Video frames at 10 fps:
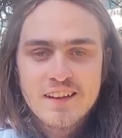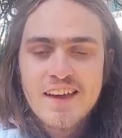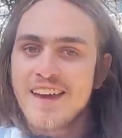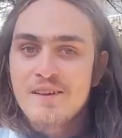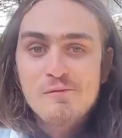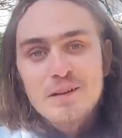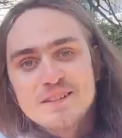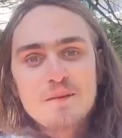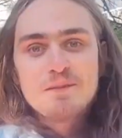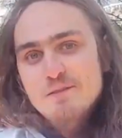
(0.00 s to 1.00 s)
Hey, what's
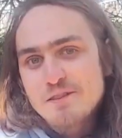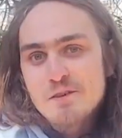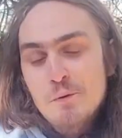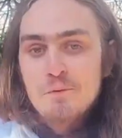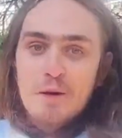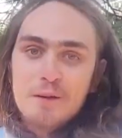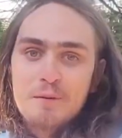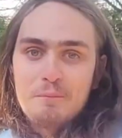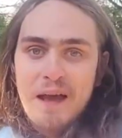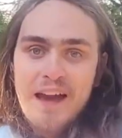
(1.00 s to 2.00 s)
up YouTube, and
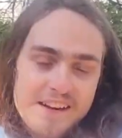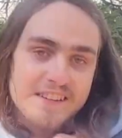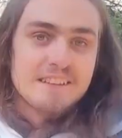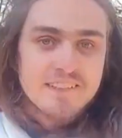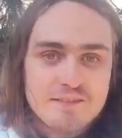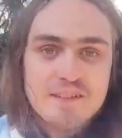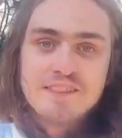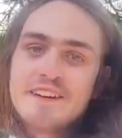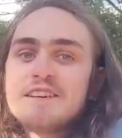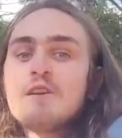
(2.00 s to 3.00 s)
welcome back to Living
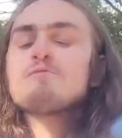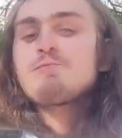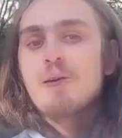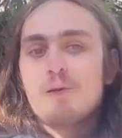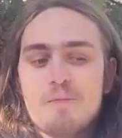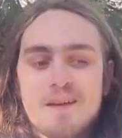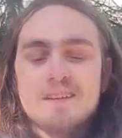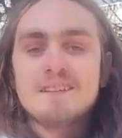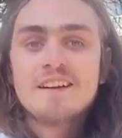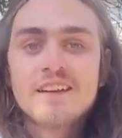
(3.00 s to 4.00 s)
Like a
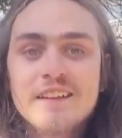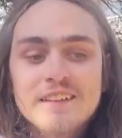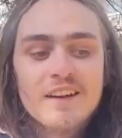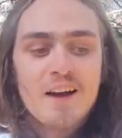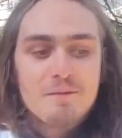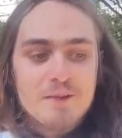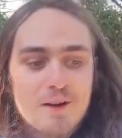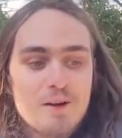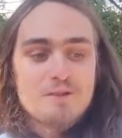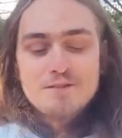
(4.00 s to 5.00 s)
Roman. I'm your
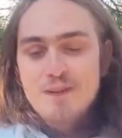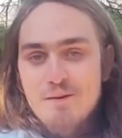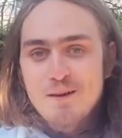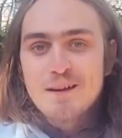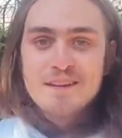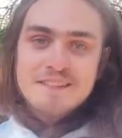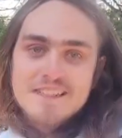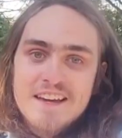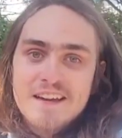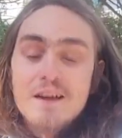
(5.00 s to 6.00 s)
host Noah, and
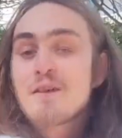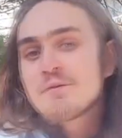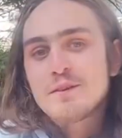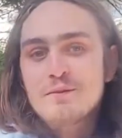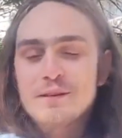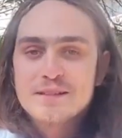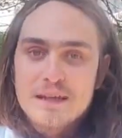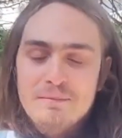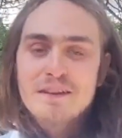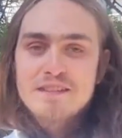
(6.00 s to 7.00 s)
today we'll be doing a
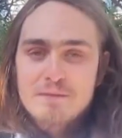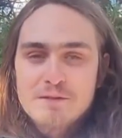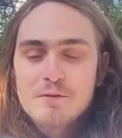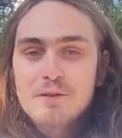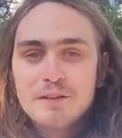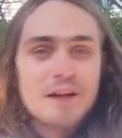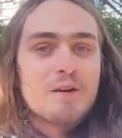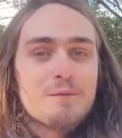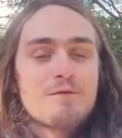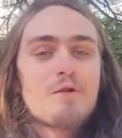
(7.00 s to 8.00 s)
step-by-step tutorial on how to
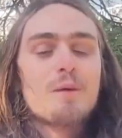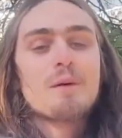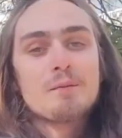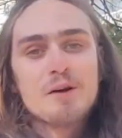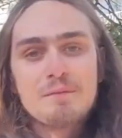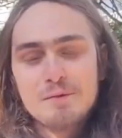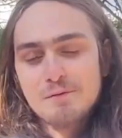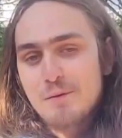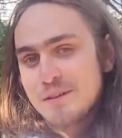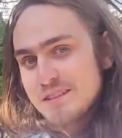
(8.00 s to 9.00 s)
perform a proper
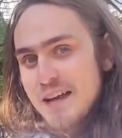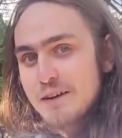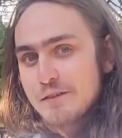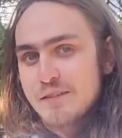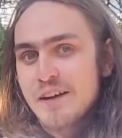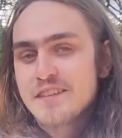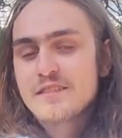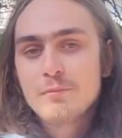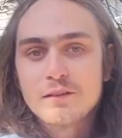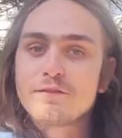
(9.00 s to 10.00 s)
Roman sacrifice.
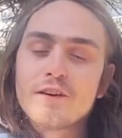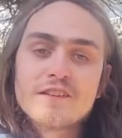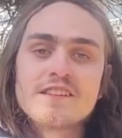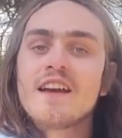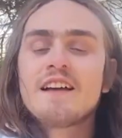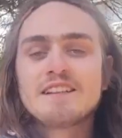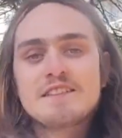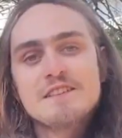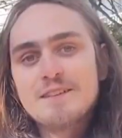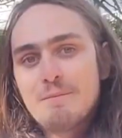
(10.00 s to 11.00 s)
But first,
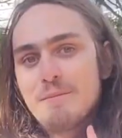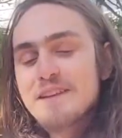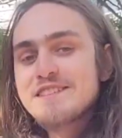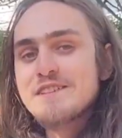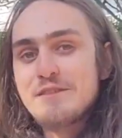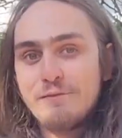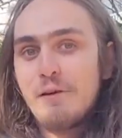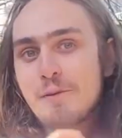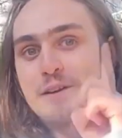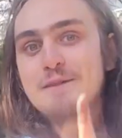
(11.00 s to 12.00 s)
let's hear a message
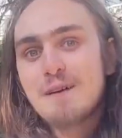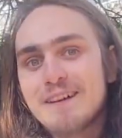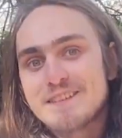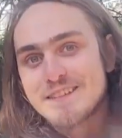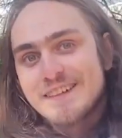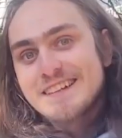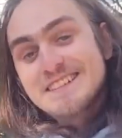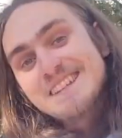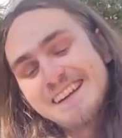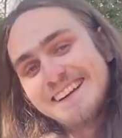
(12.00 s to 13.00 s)
from our sponsors.